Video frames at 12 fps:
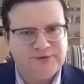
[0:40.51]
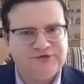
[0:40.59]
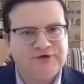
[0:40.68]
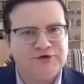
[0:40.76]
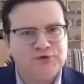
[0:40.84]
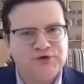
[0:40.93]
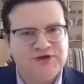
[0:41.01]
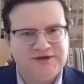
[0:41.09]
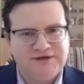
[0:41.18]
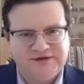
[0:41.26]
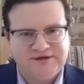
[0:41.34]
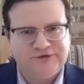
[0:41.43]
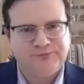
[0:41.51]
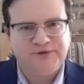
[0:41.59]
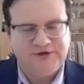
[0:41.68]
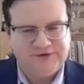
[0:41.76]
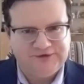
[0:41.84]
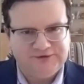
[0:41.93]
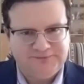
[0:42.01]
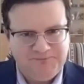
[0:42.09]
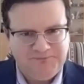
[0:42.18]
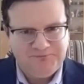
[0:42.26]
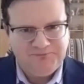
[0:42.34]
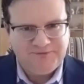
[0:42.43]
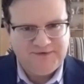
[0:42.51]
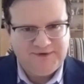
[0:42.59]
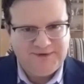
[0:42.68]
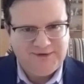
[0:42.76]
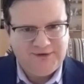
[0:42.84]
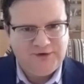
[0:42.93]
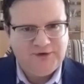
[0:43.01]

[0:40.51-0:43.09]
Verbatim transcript: We start creating that space. Mm-hmm.